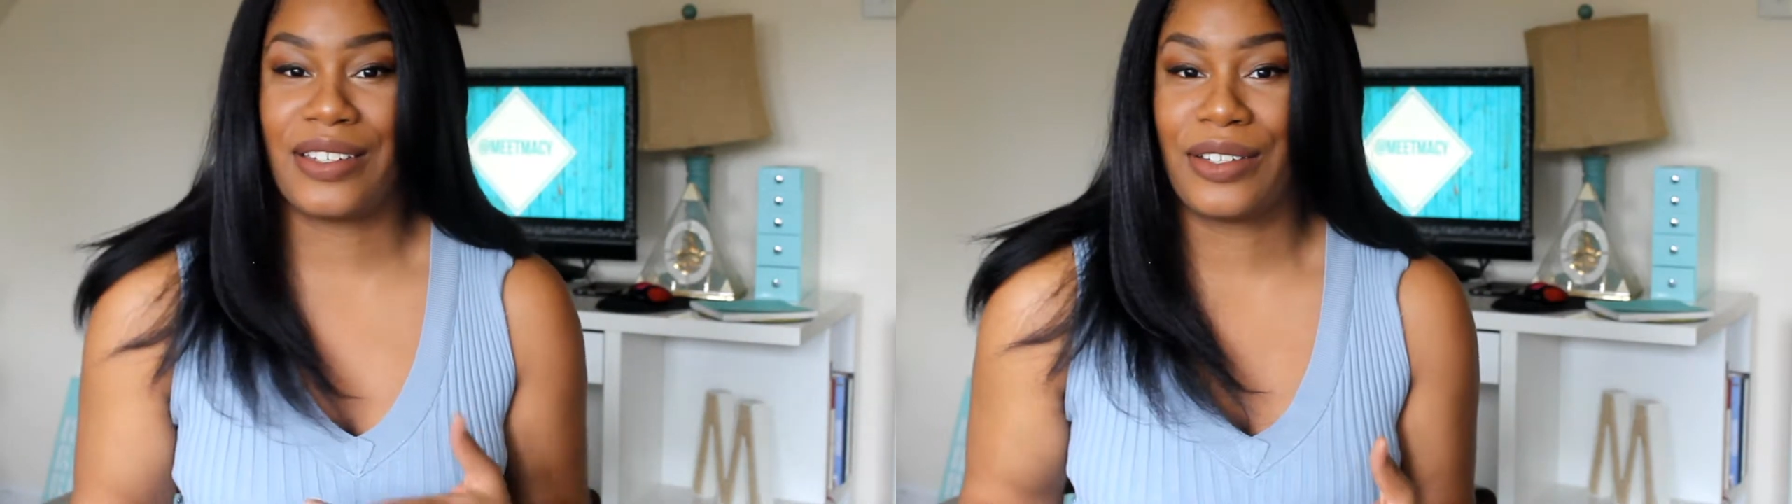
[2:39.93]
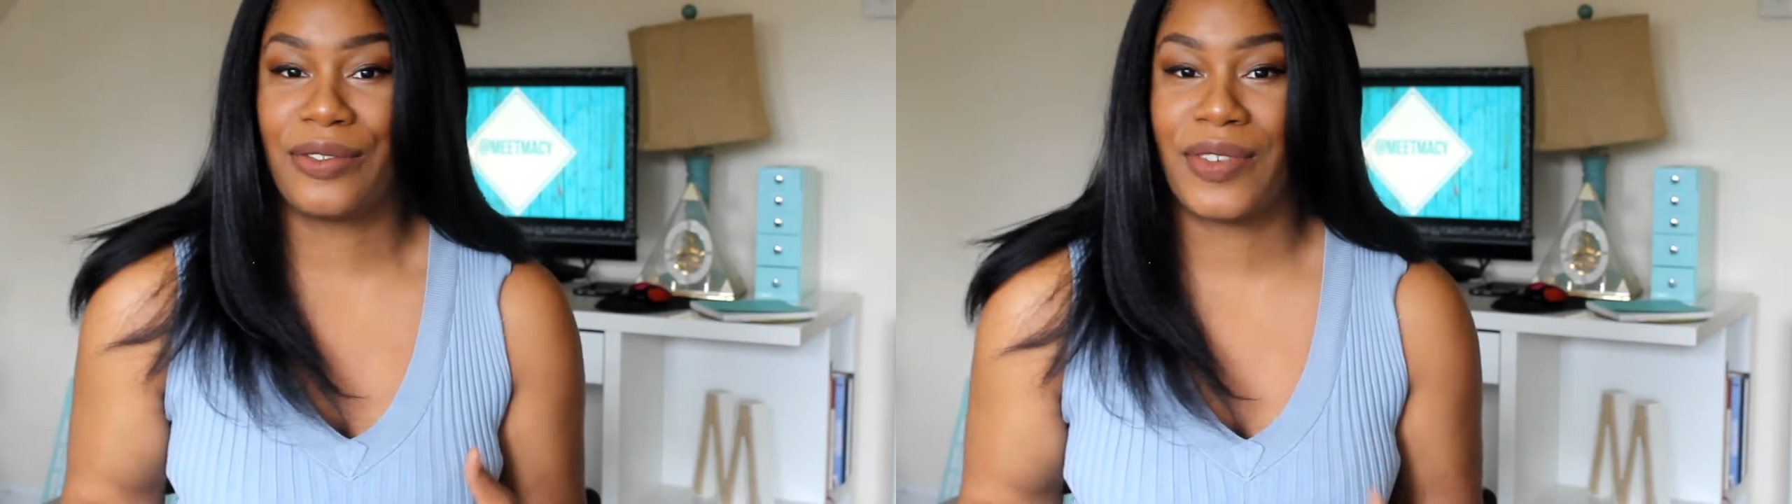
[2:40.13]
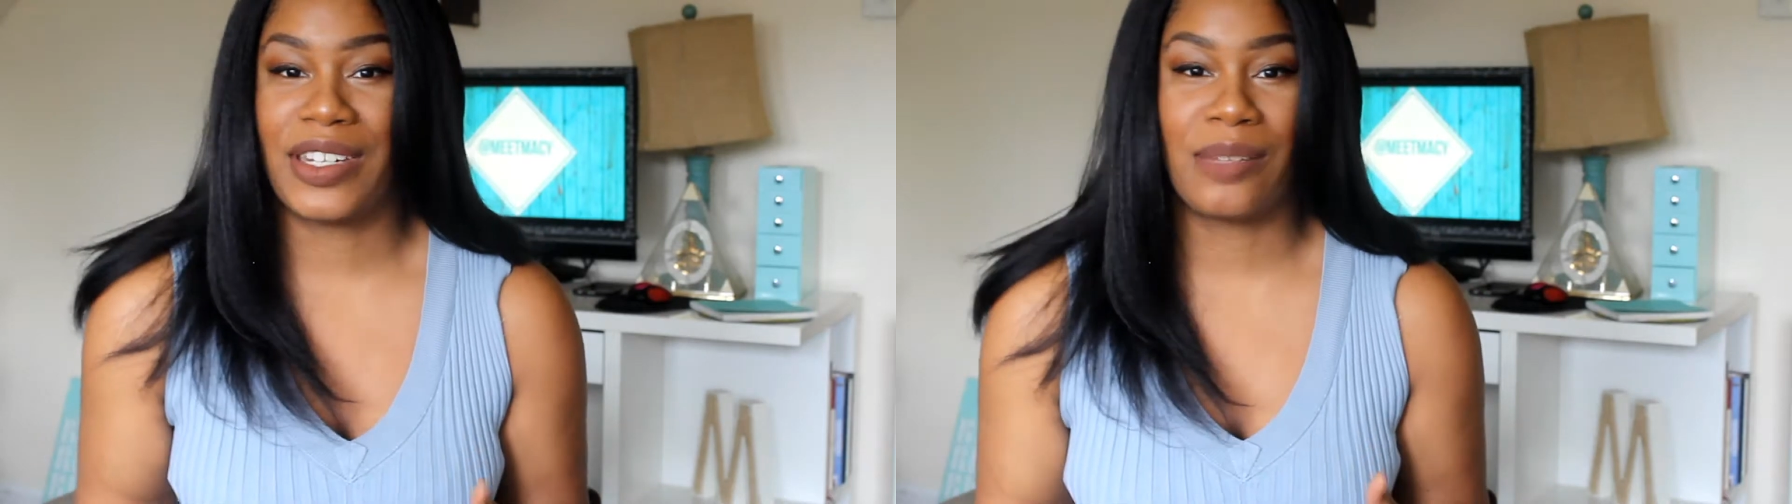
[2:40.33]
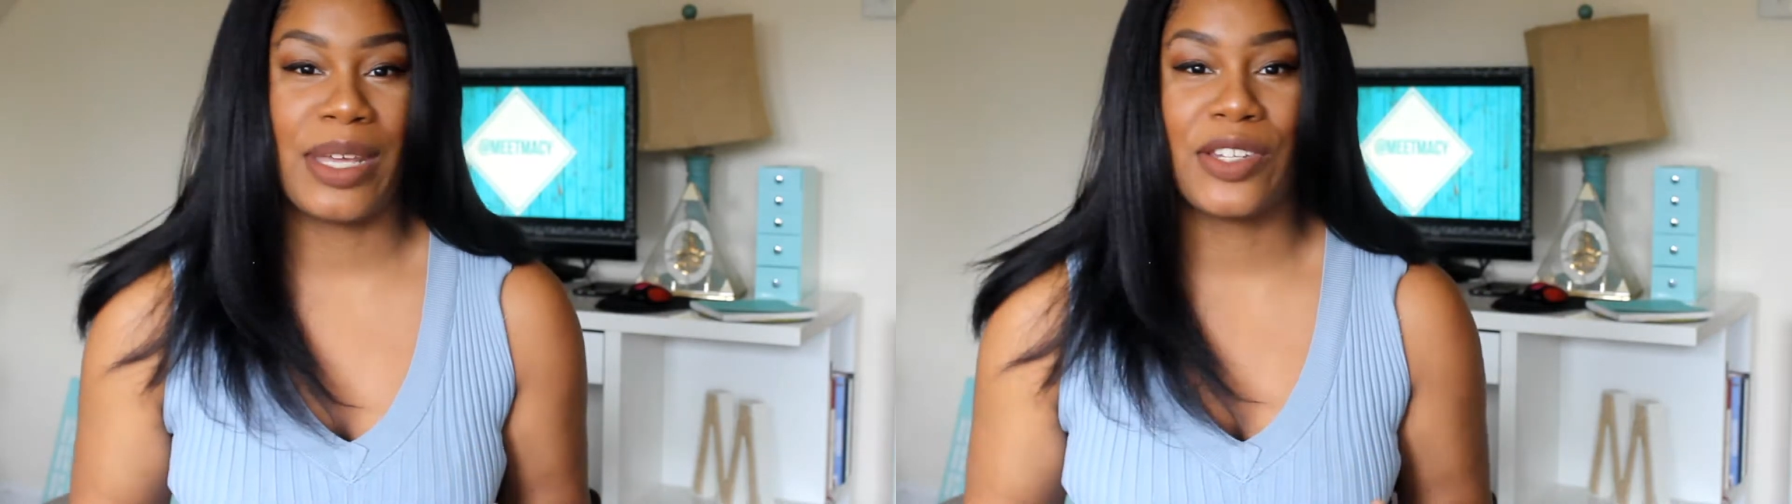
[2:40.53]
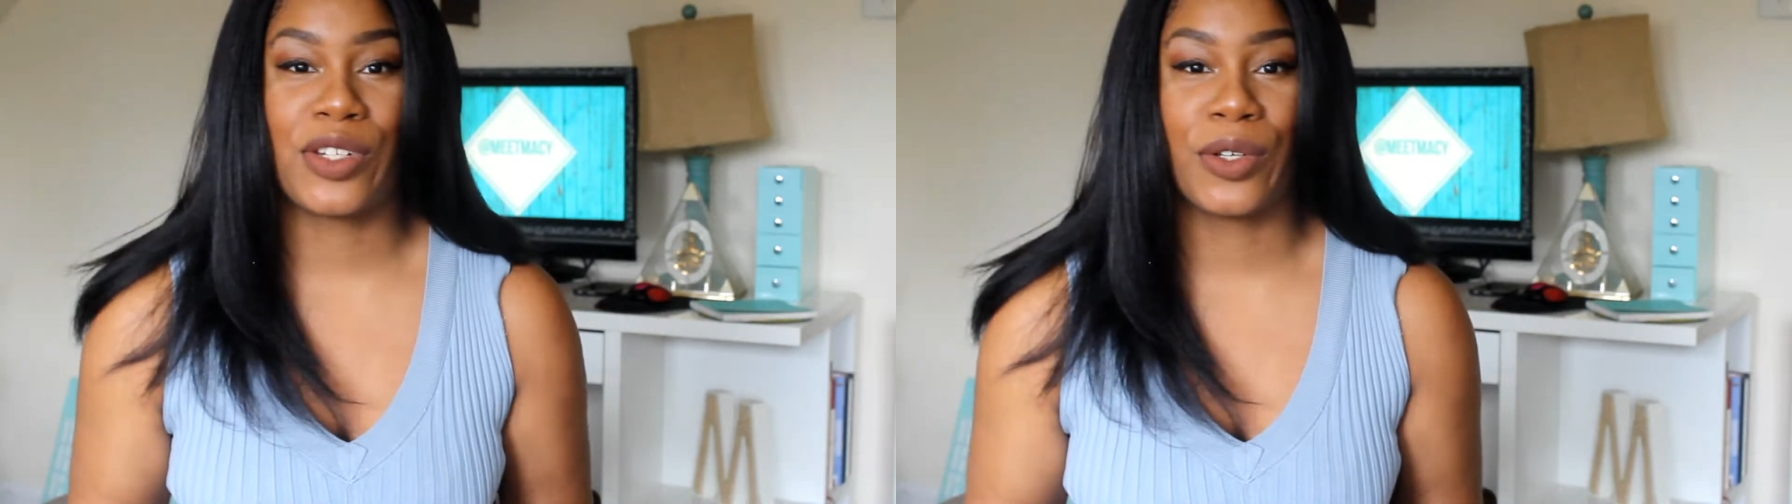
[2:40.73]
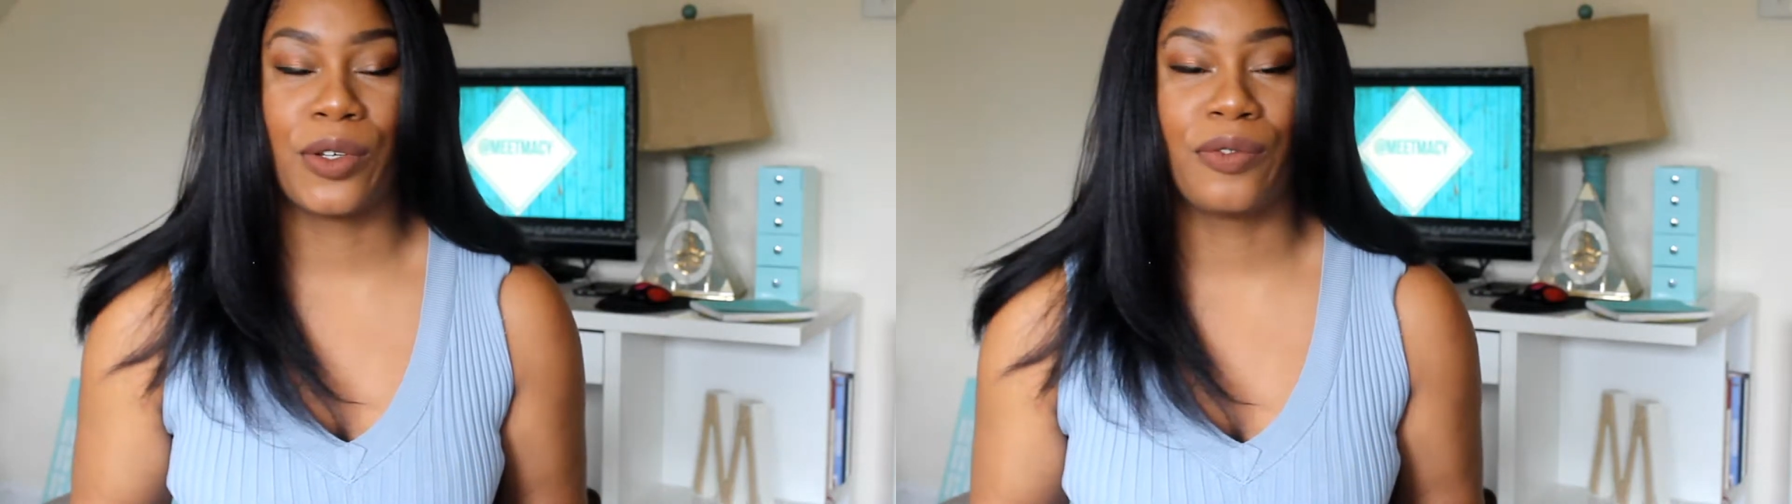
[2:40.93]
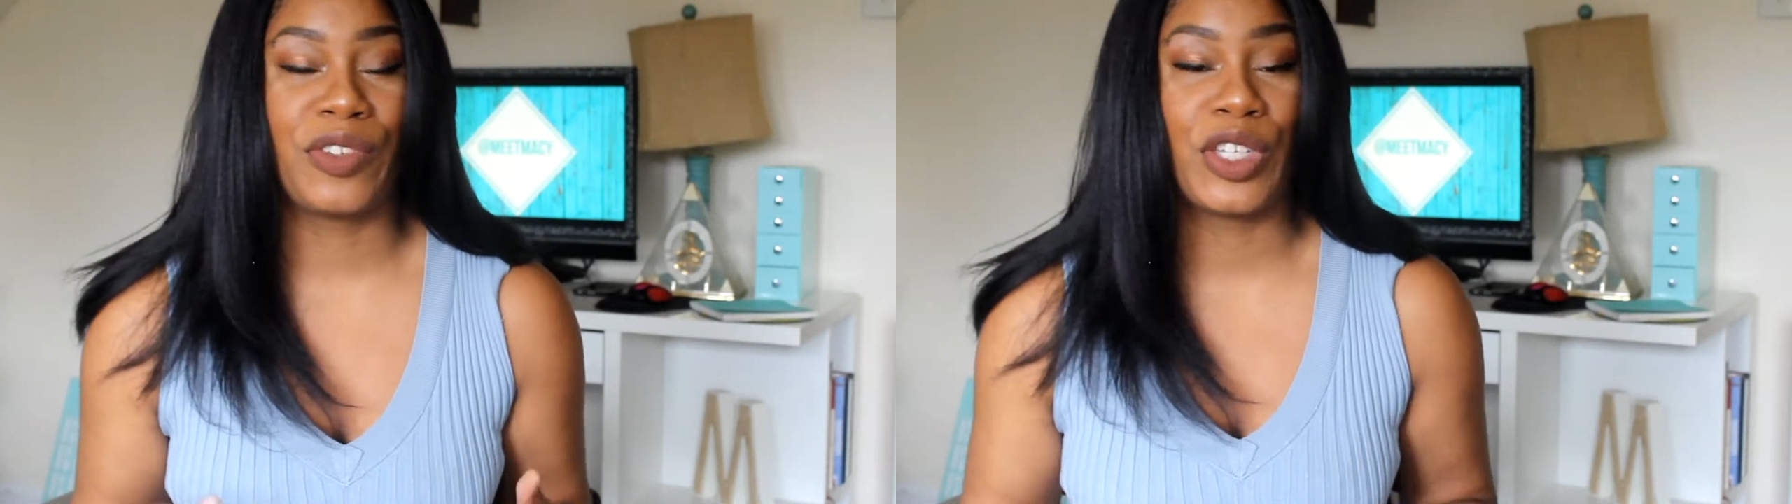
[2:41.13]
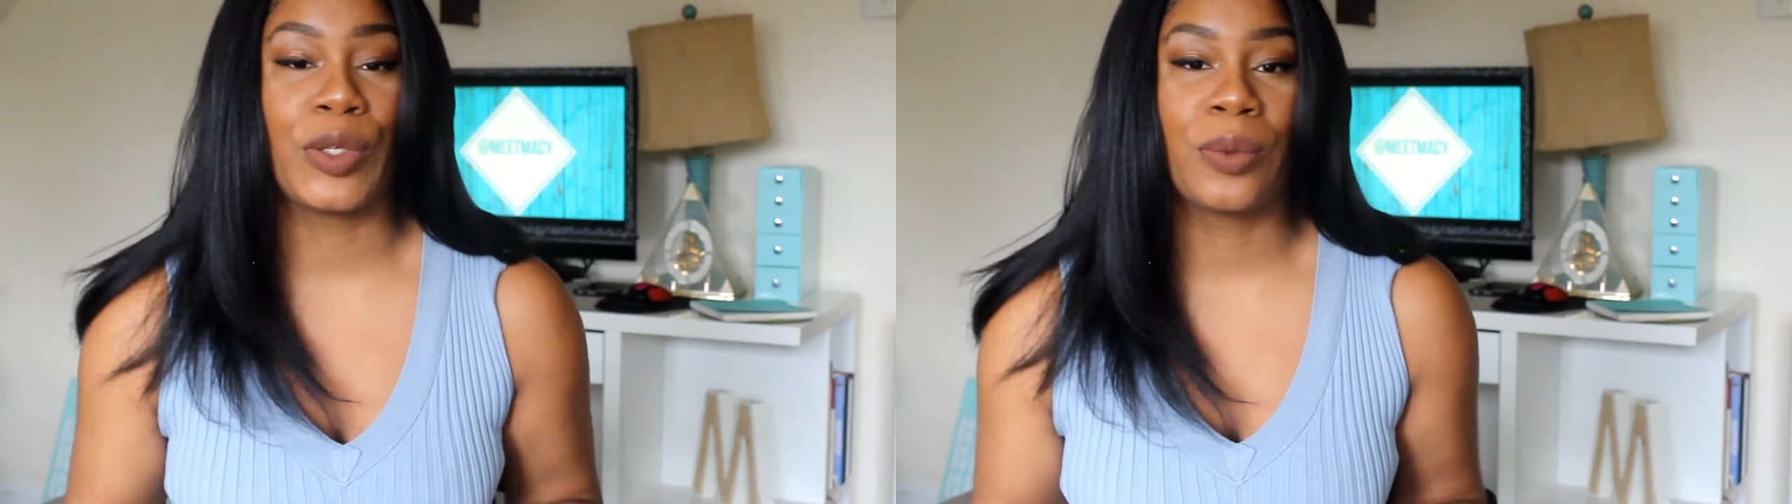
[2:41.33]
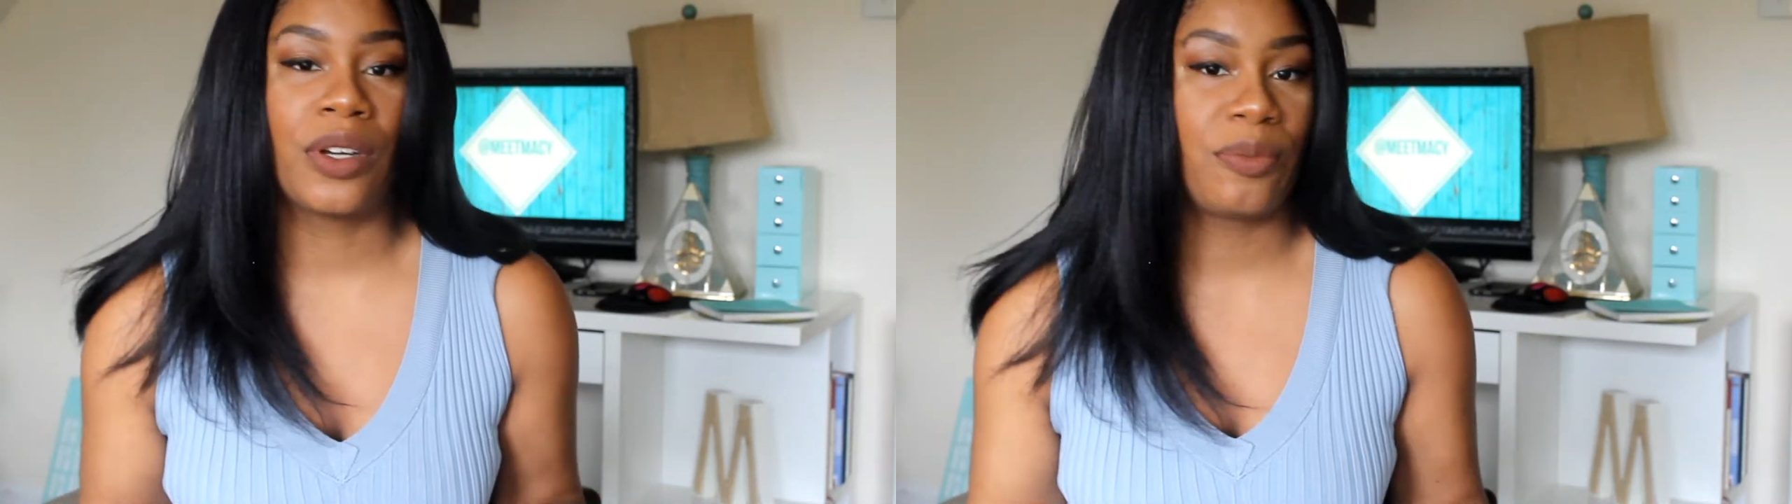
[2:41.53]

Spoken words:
of fundamental view